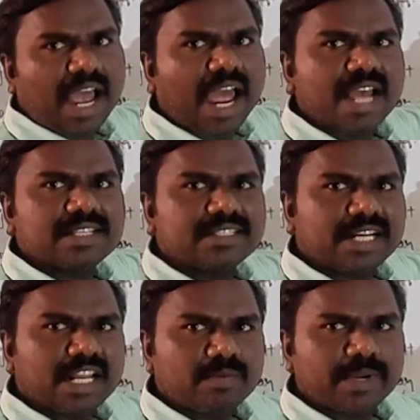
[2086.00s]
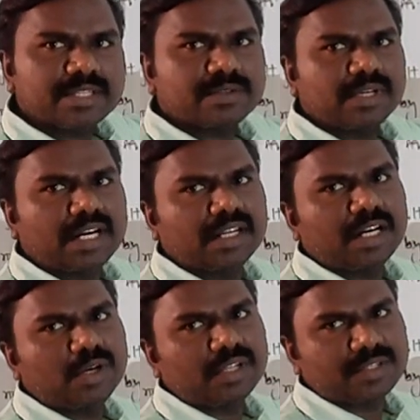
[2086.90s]
as Zn plus 2 enter
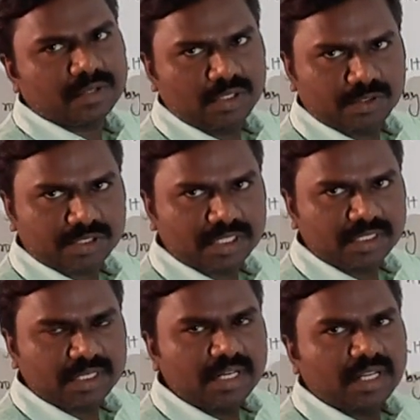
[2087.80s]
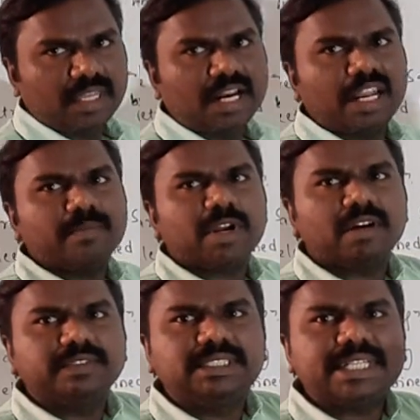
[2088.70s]
into the solution, the number
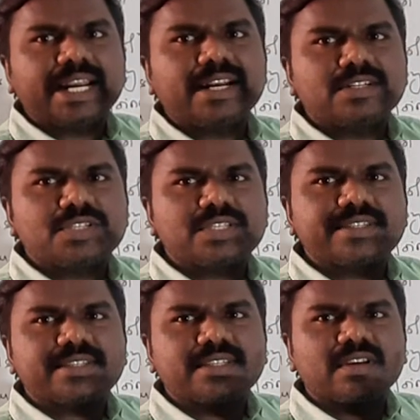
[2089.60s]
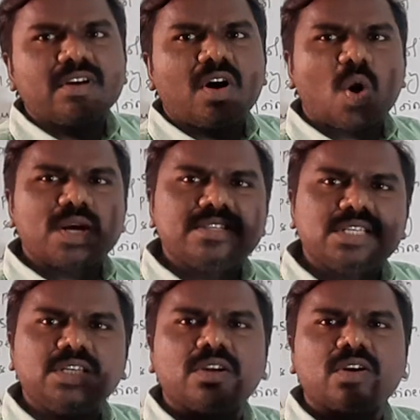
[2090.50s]
of Zn's on
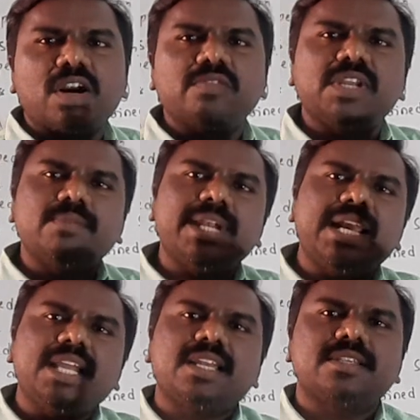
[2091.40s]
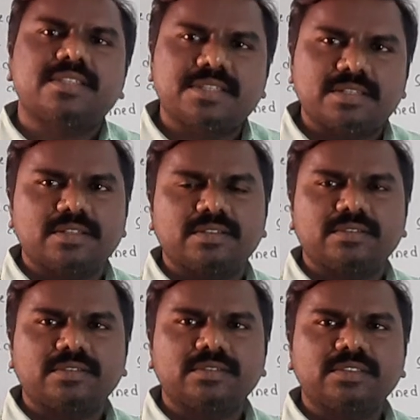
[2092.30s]
zinc rod will be decreased,
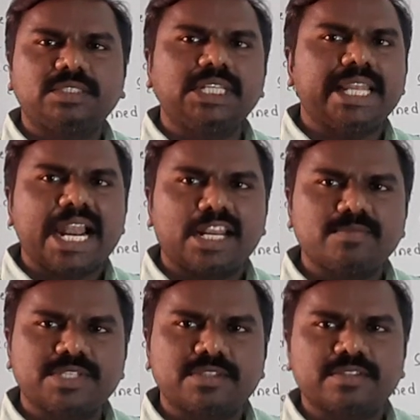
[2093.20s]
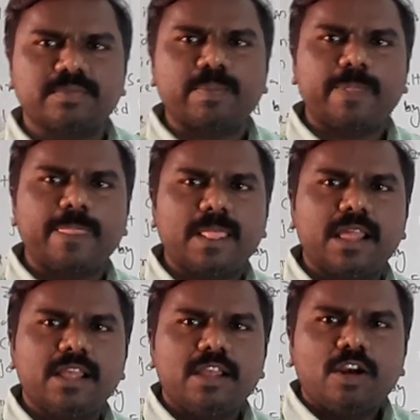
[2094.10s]
zinc atoms.
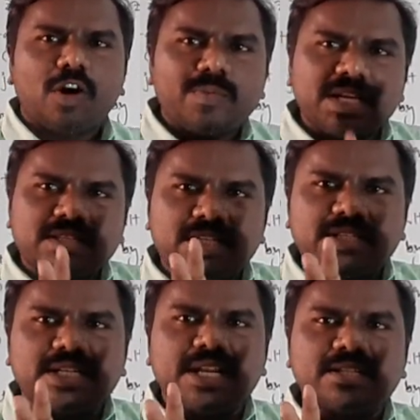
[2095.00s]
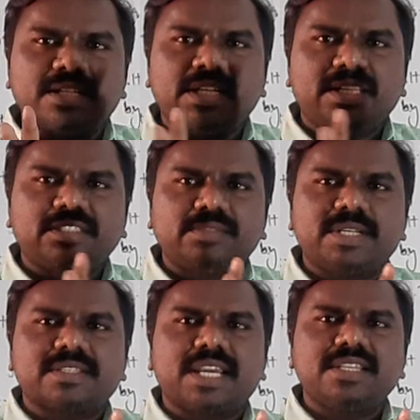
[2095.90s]
Obviously, Zn's decreased
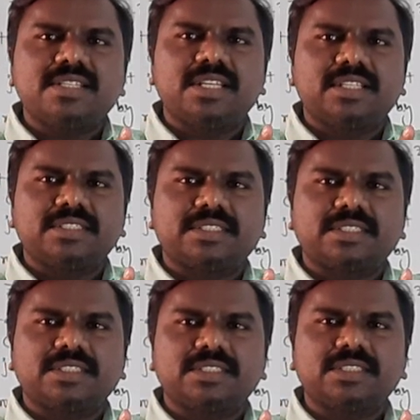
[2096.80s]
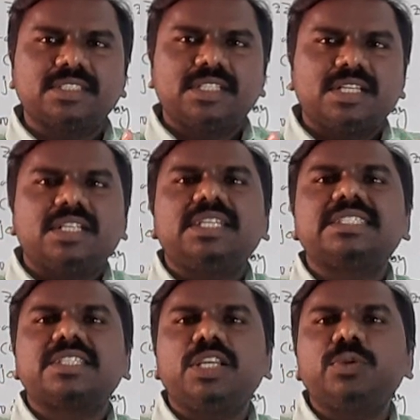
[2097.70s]
means size decreased,
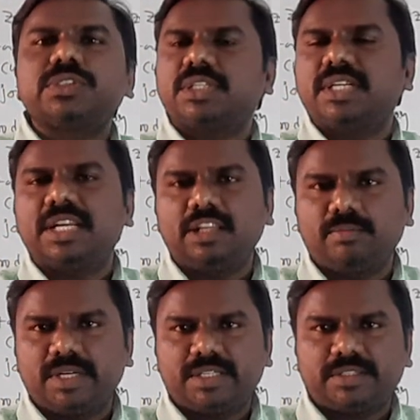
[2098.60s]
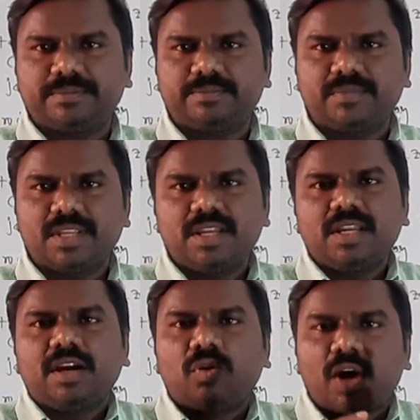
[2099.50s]
dissolution nothing but.
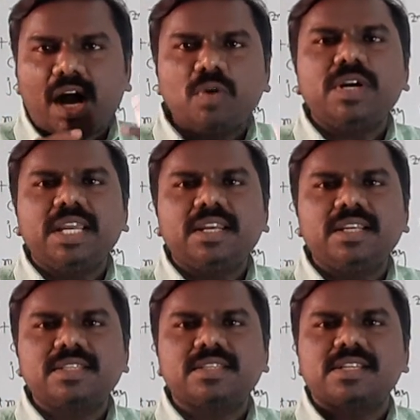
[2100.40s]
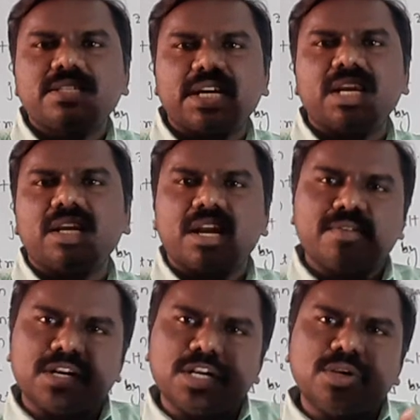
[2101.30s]
how decreased? Zn
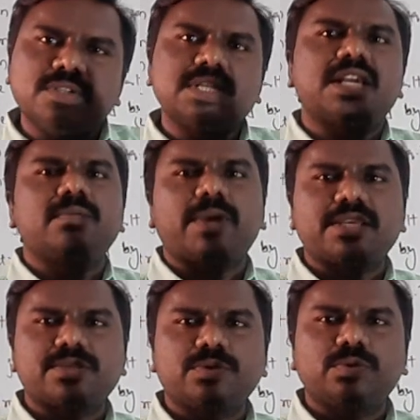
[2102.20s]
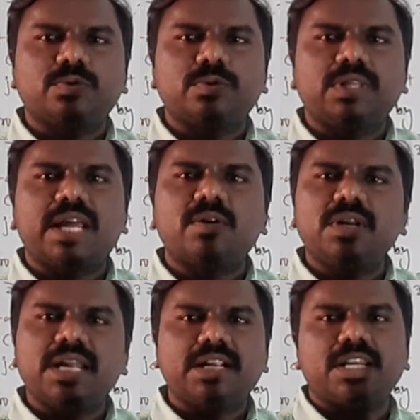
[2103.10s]
converted into Zn plus 2, then
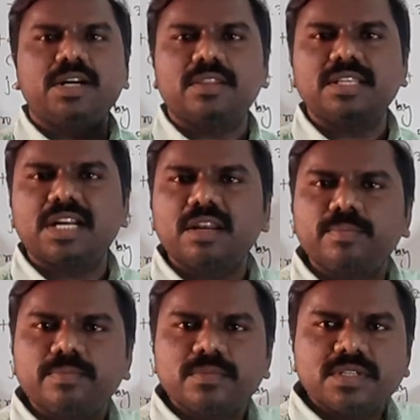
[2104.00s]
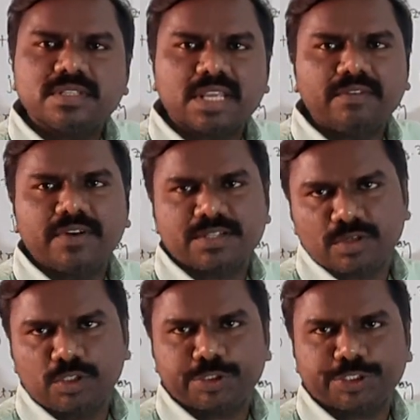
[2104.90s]
only enter into the Zn sulfate
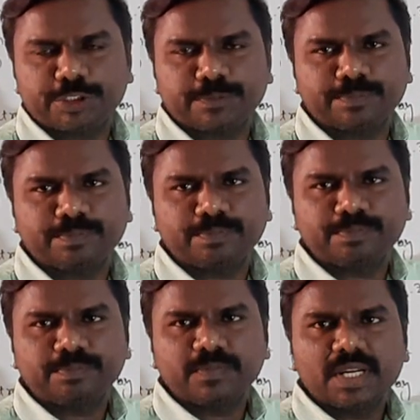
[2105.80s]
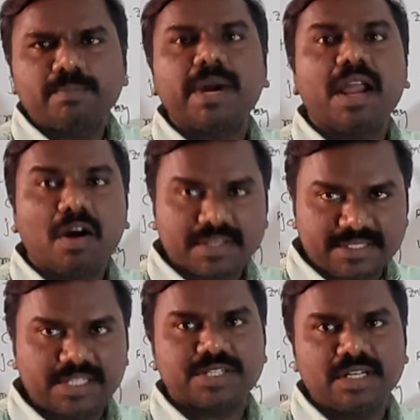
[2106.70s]
solution by
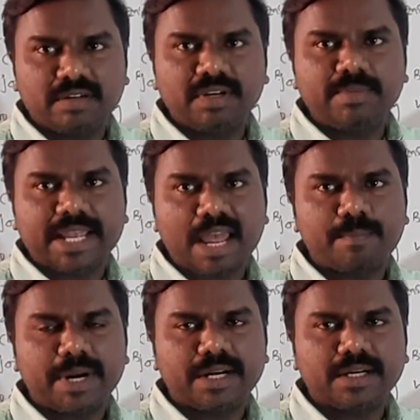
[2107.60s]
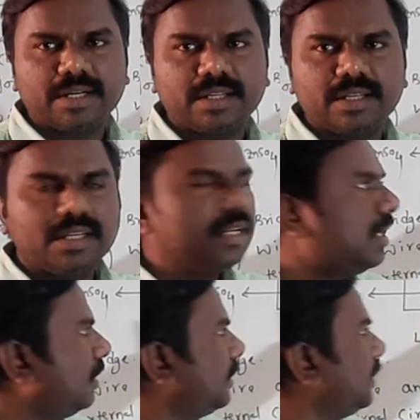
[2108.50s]
oxidation it will be happened. This